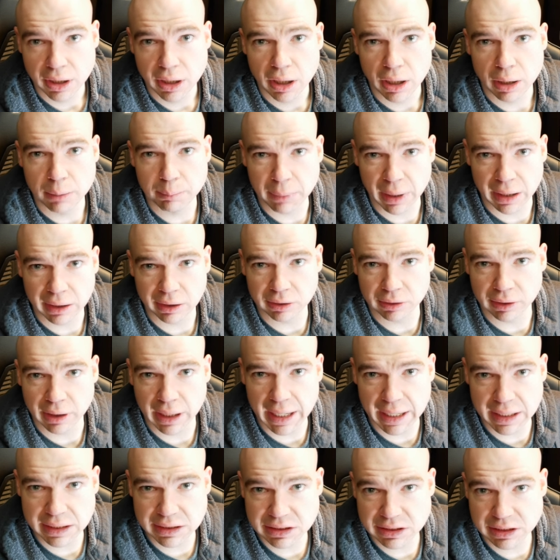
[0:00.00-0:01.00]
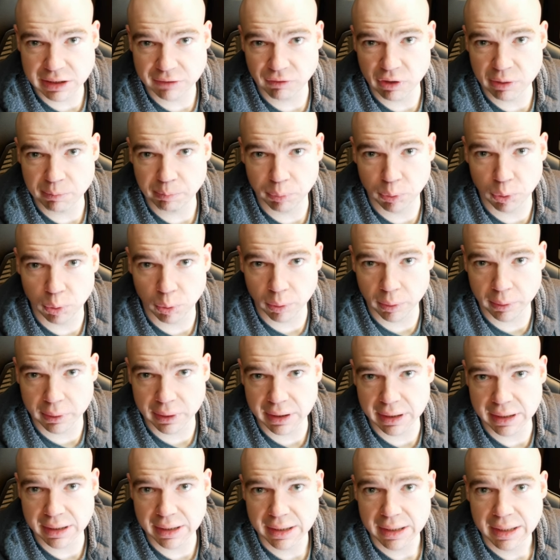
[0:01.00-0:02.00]
And my clients have
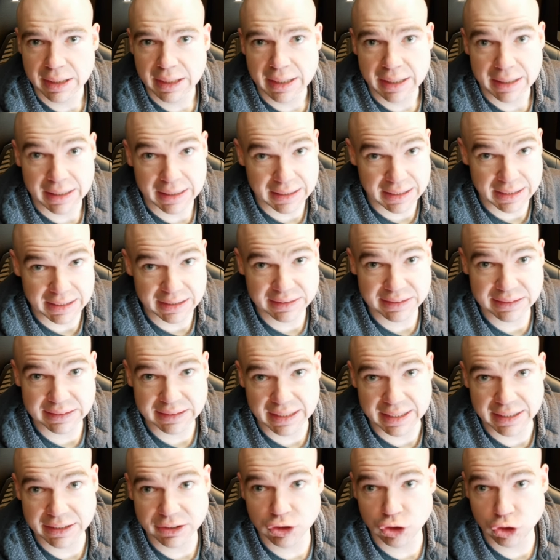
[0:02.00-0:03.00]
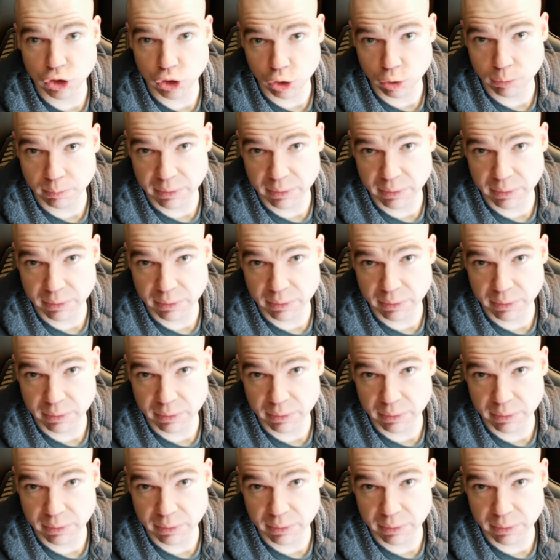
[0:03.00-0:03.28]
reported these things to